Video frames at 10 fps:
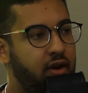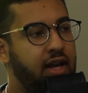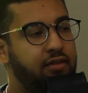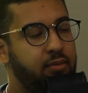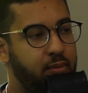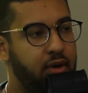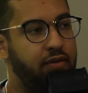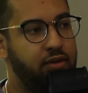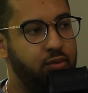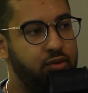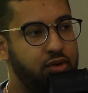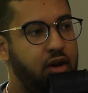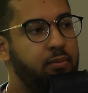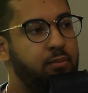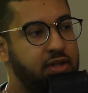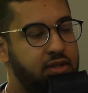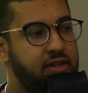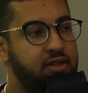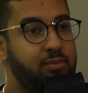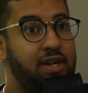I have to be perfect all the time
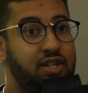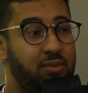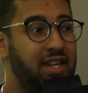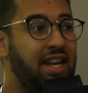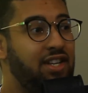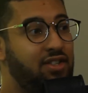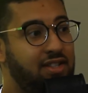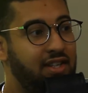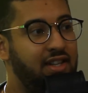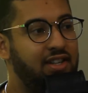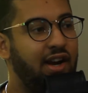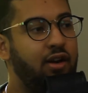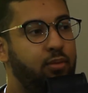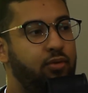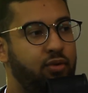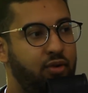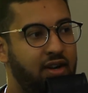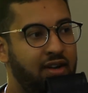business, and especially within agencies, they're terrible for